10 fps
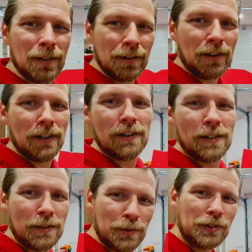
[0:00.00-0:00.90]

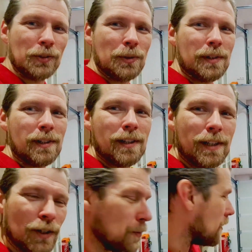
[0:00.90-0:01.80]
car restorer
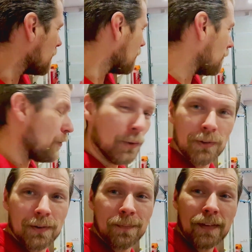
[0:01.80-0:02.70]
in the
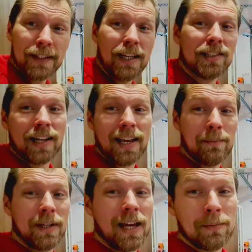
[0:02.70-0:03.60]
world. Yes, I
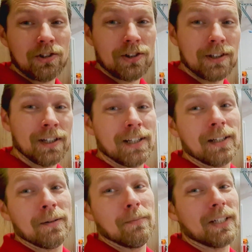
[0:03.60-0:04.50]
am an amateur,
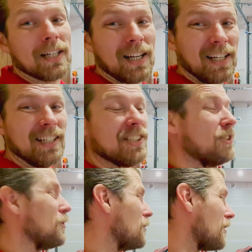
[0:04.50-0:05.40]
but at least
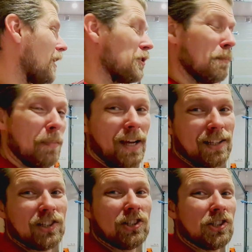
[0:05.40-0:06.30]
you could
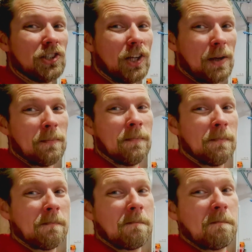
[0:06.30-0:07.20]
expect some
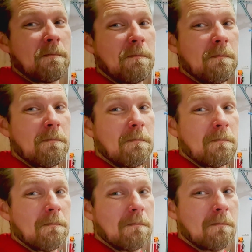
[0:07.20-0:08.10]

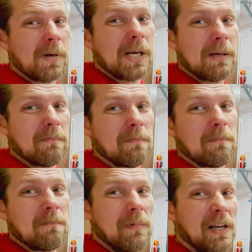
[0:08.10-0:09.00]

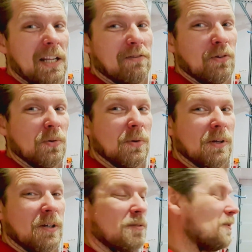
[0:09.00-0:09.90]
level
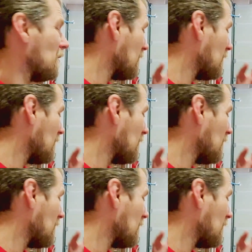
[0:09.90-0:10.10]
of,